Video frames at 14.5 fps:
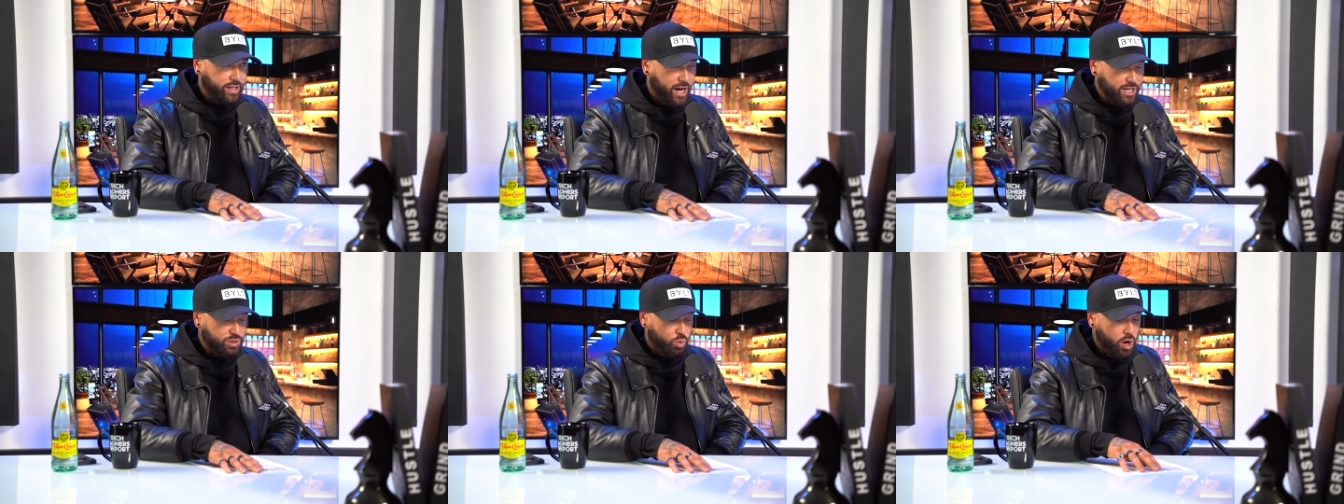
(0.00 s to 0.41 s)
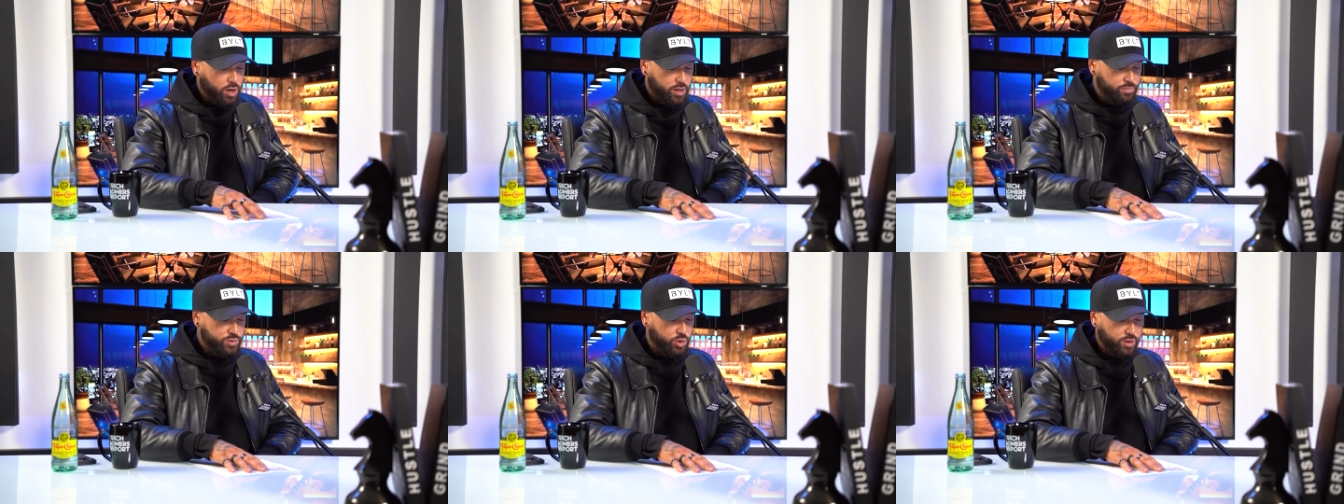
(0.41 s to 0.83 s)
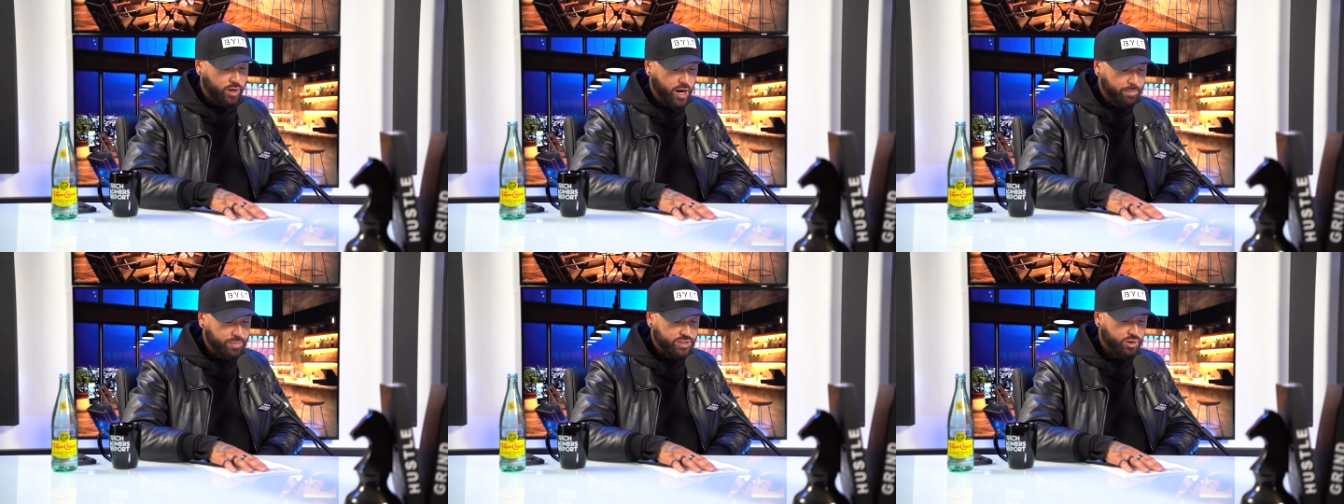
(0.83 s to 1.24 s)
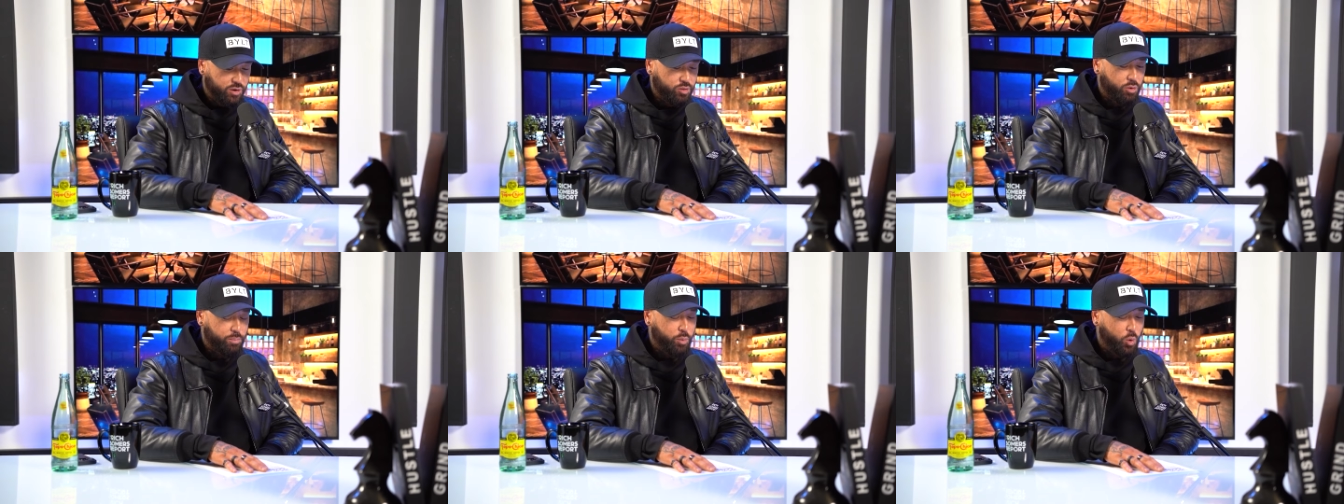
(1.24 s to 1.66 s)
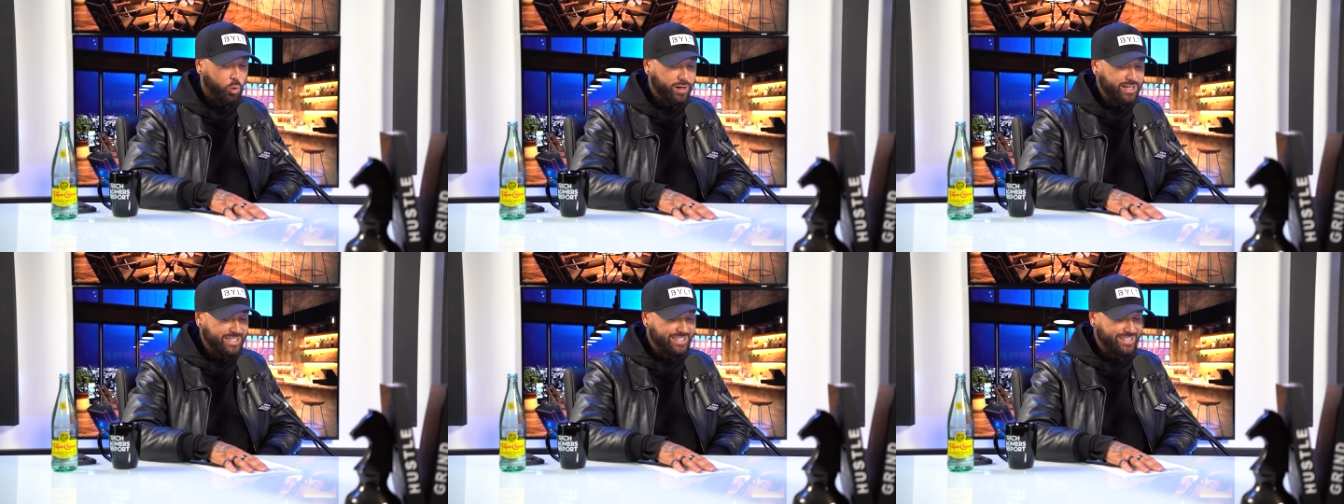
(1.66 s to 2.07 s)
guys, welcome to another episode of The
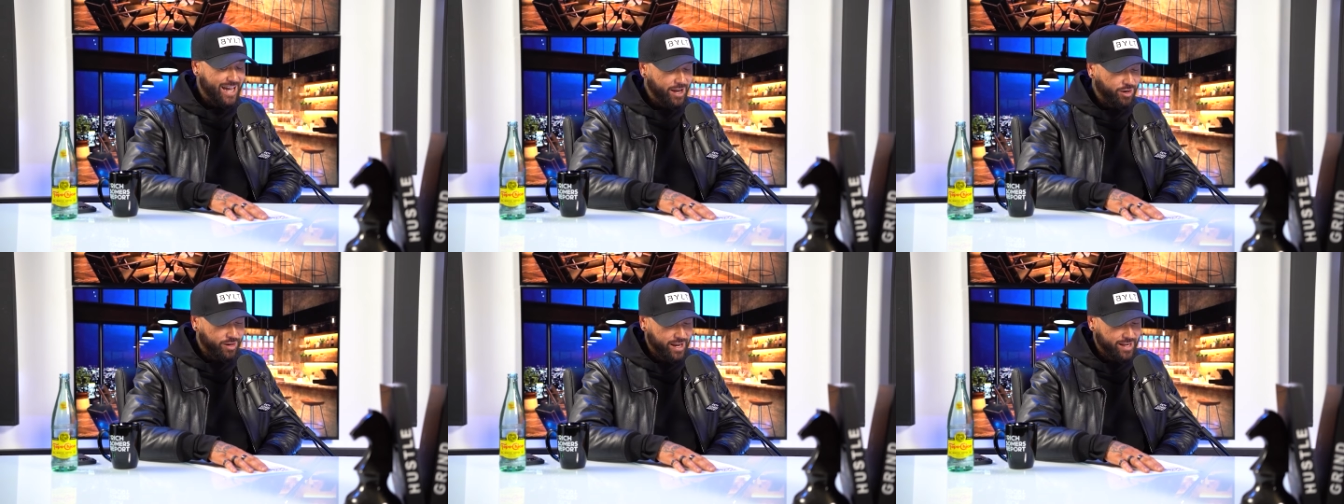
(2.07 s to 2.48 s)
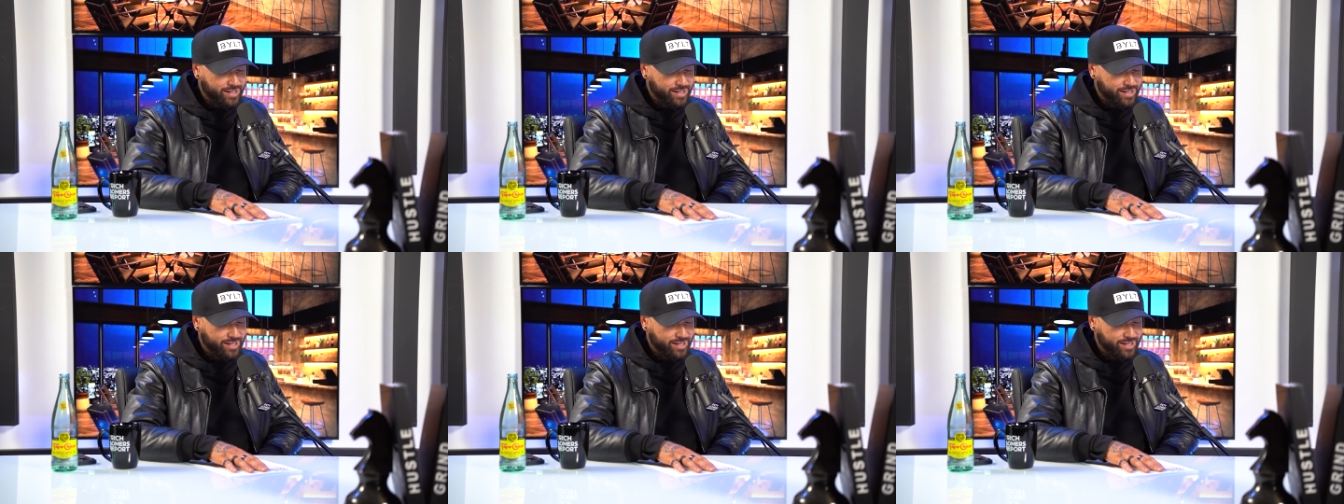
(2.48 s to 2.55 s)
Report Saturday